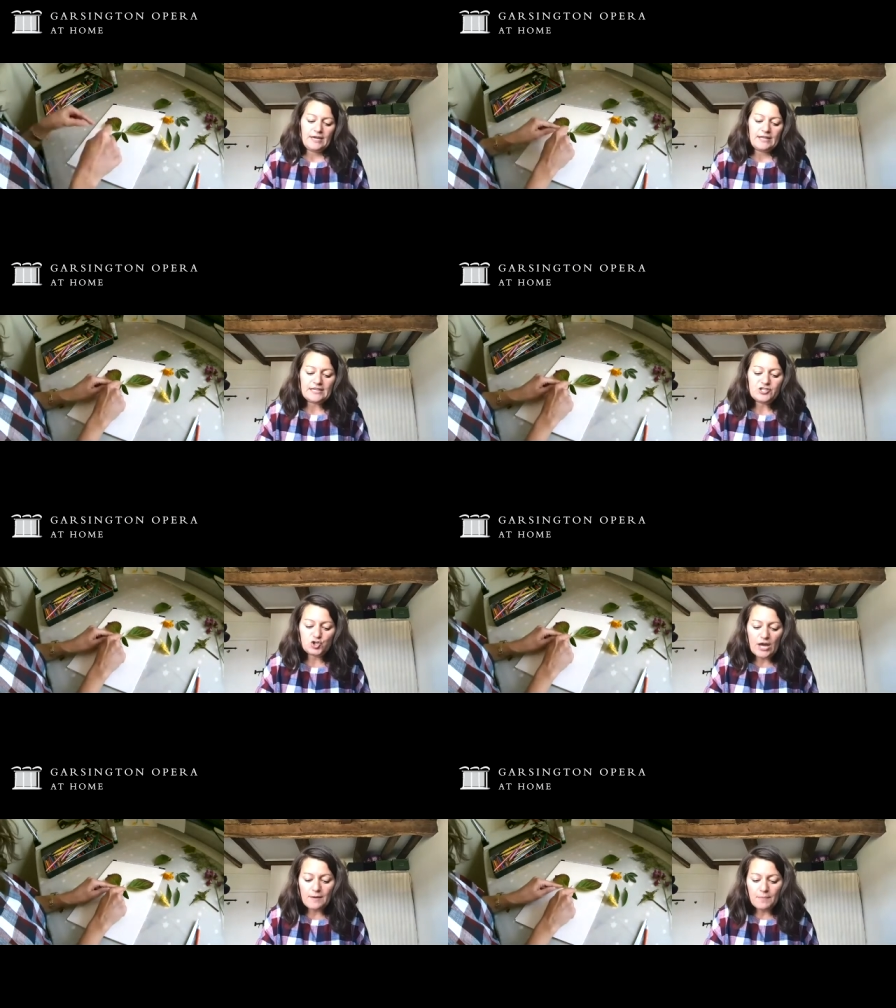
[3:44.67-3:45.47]
This
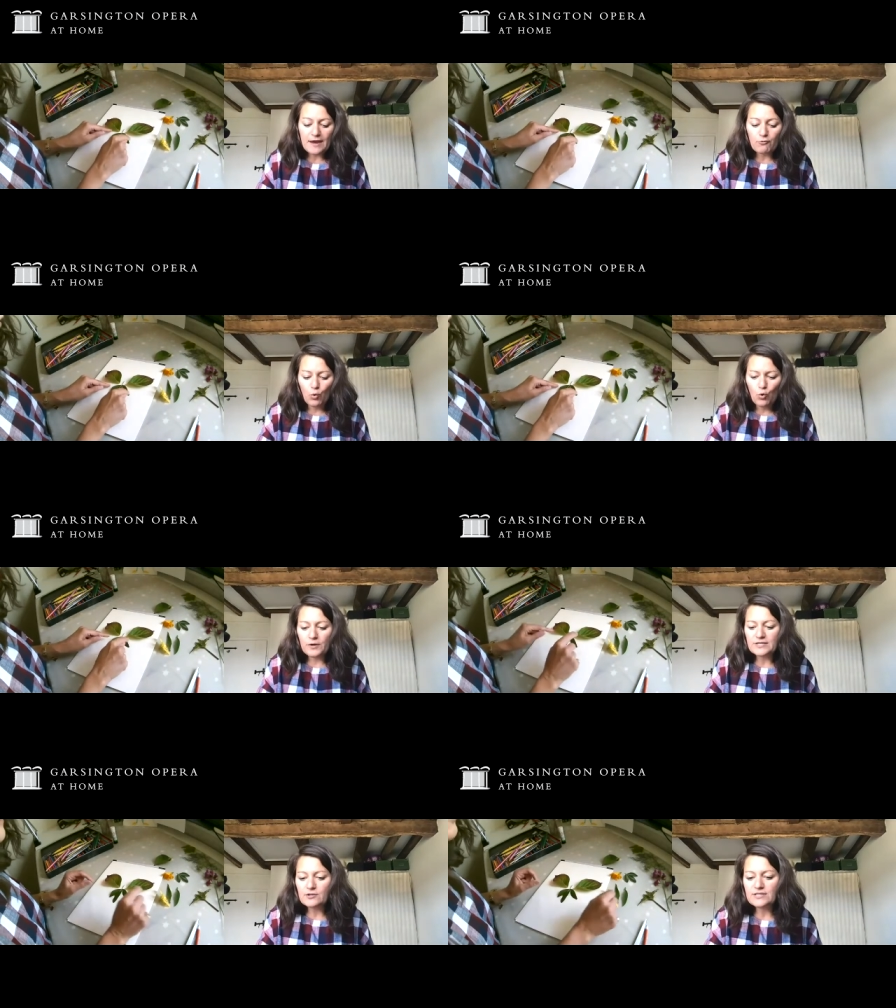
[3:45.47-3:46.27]
shape here
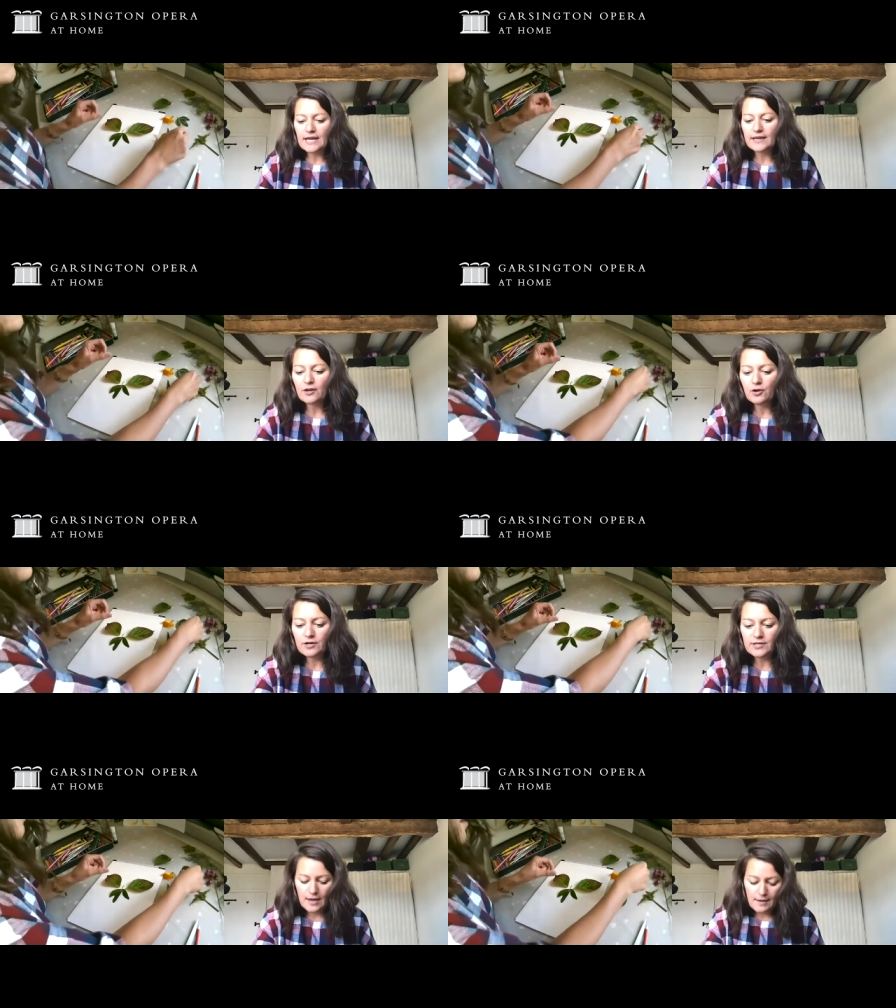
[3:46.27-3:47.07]
almost looks like it could
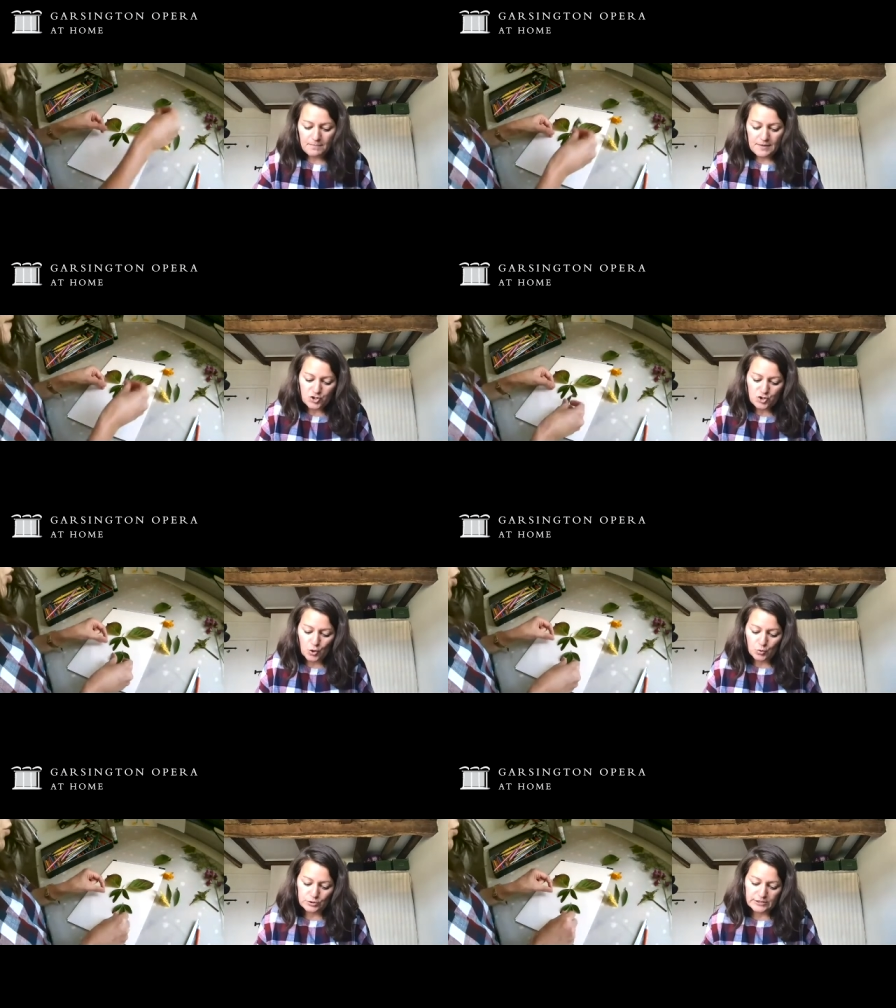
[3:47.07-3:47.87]
be
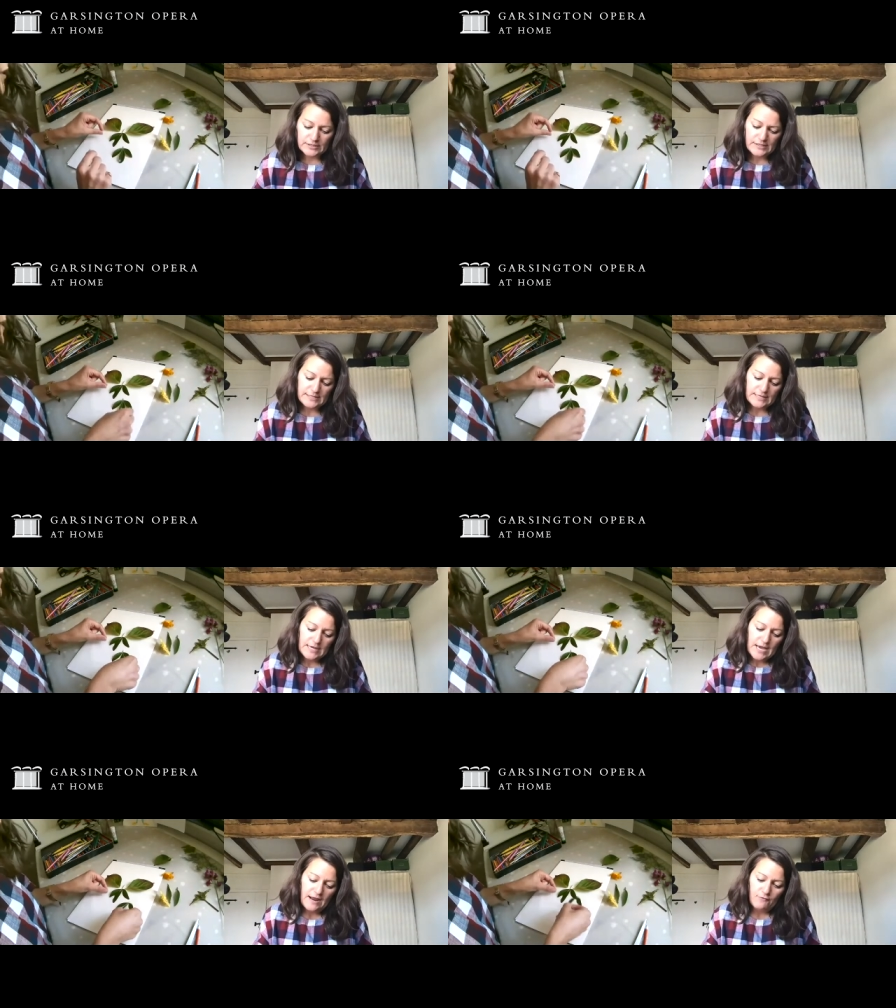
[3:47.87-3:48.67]
shoulders.
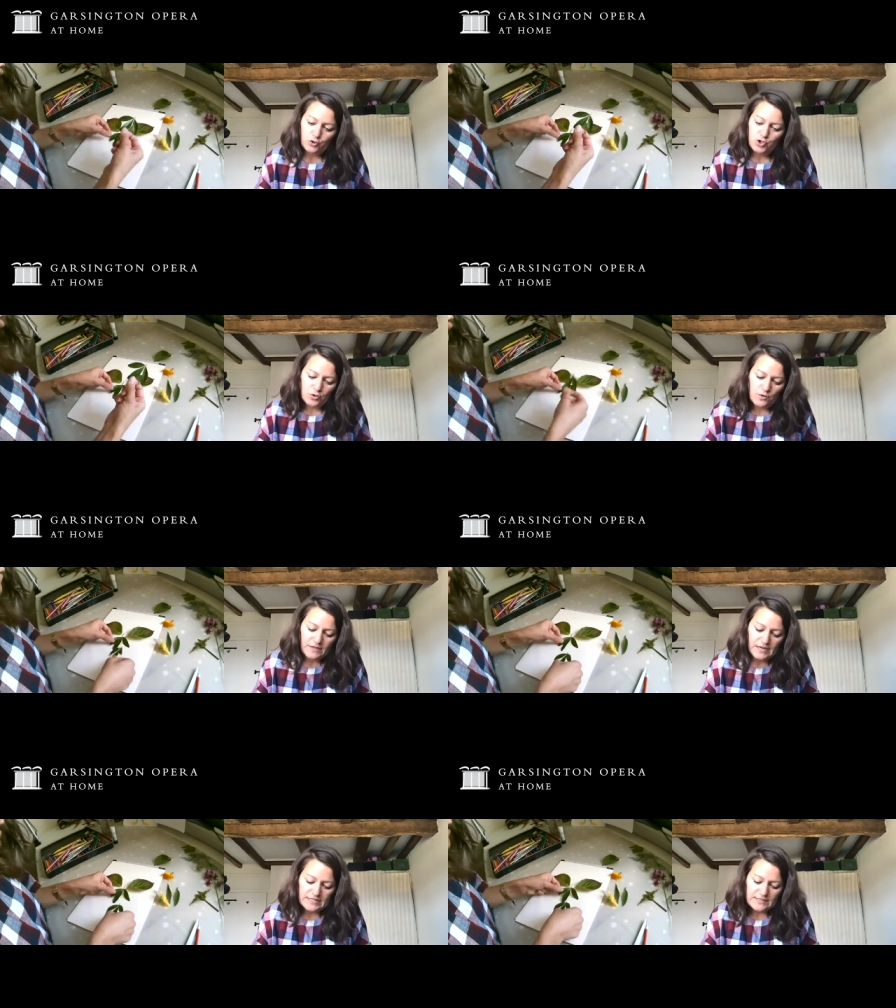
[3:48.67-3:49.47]
And I've got two of
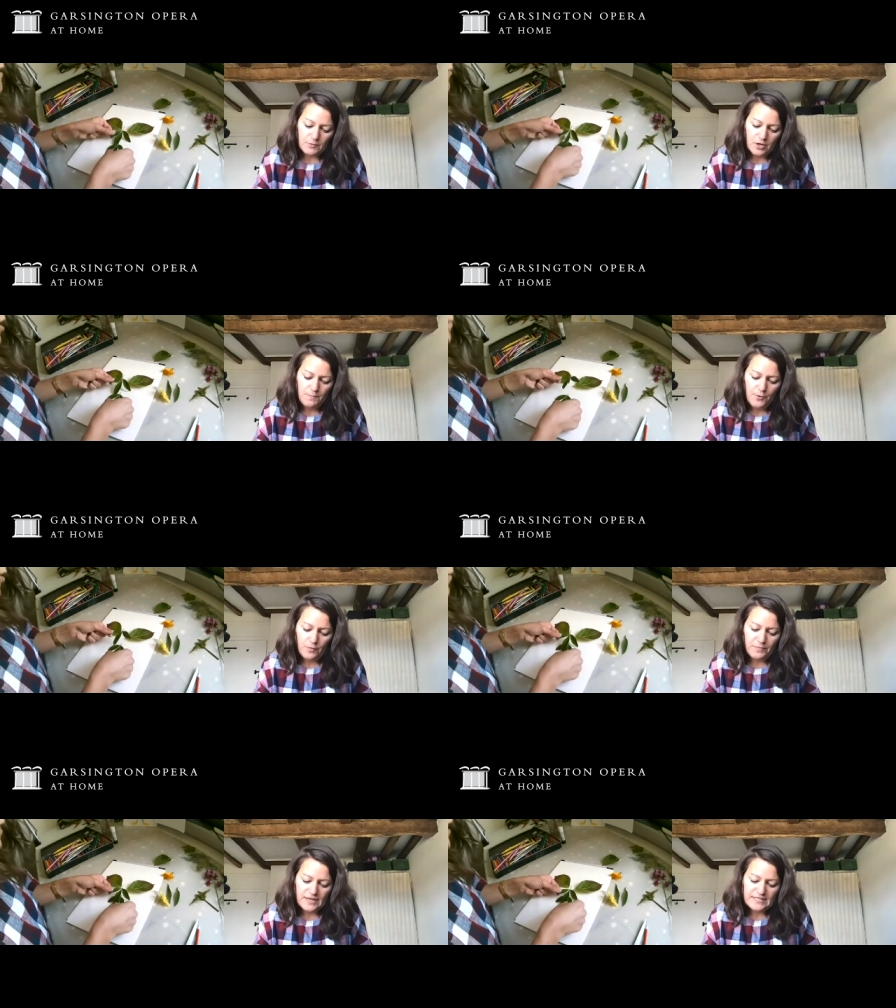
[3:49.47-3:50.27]
these, so I'm going to
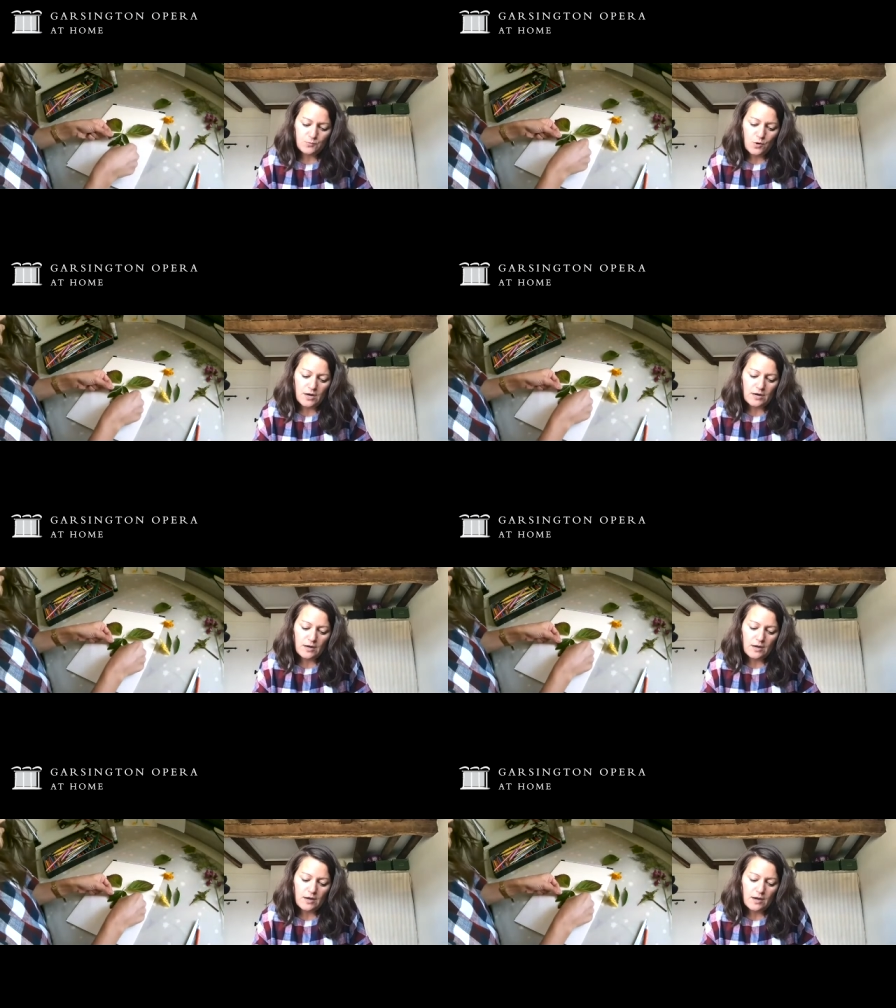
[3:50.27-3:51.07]
pop this one
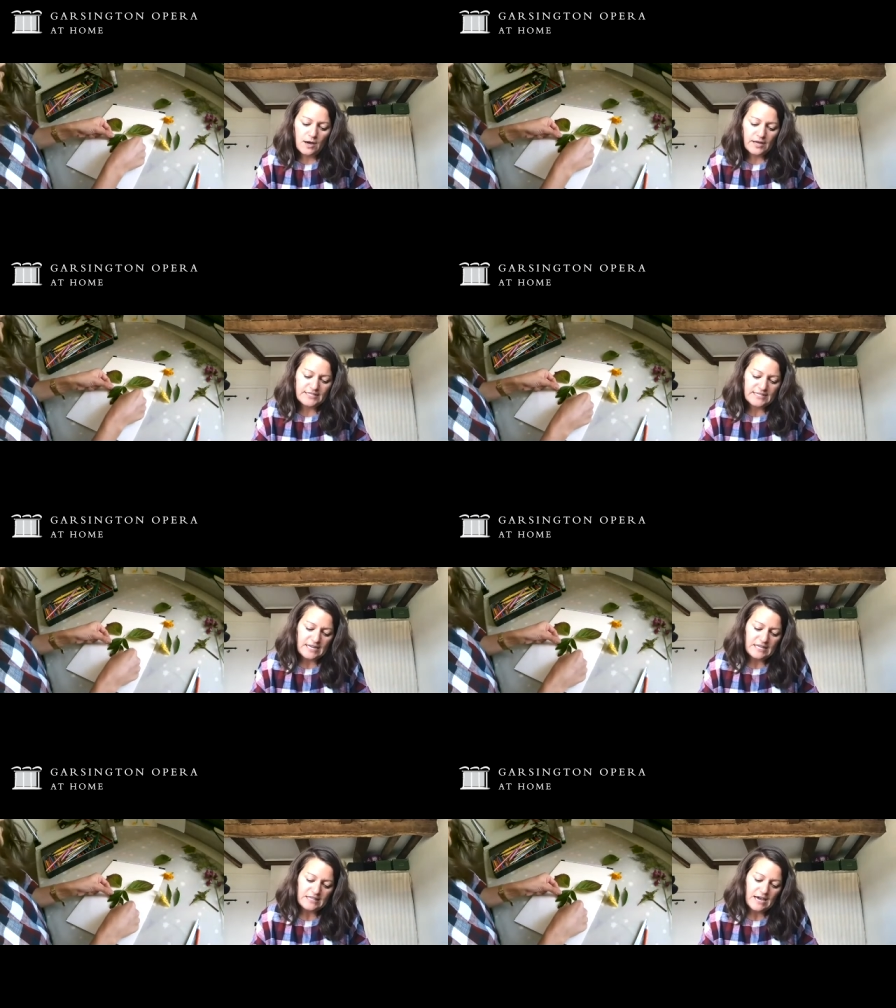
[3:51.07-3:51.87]

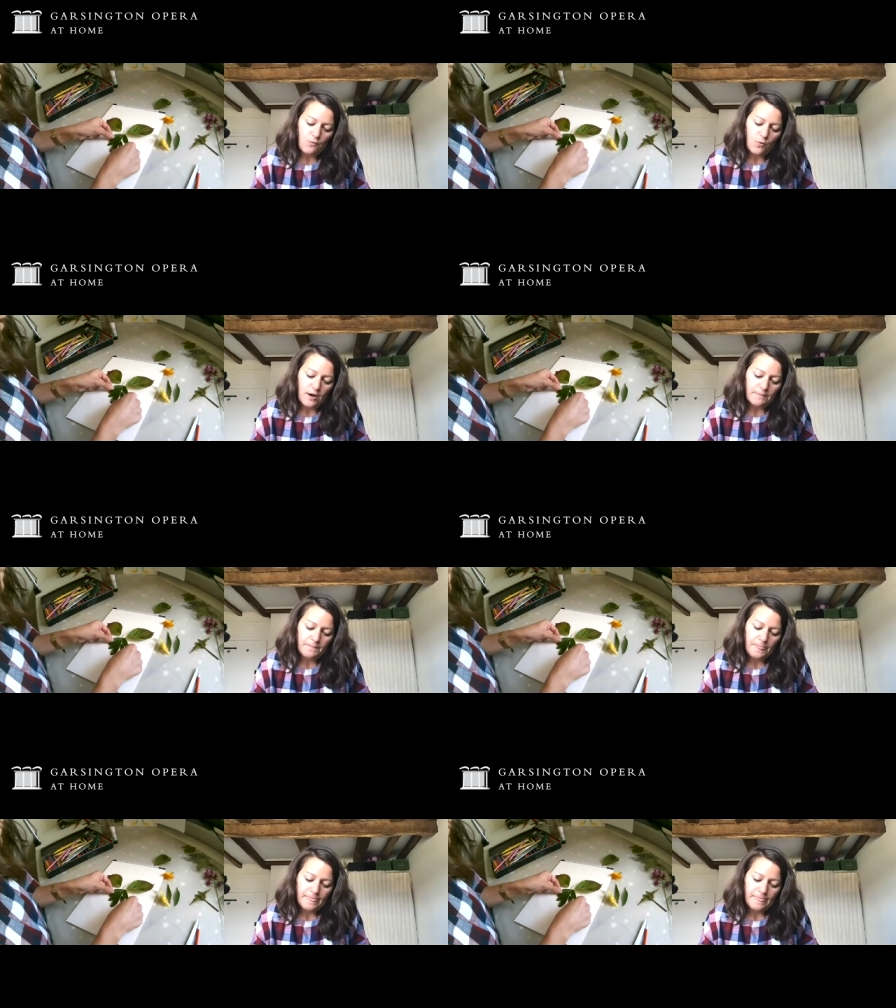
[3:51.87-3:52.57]
underneath that one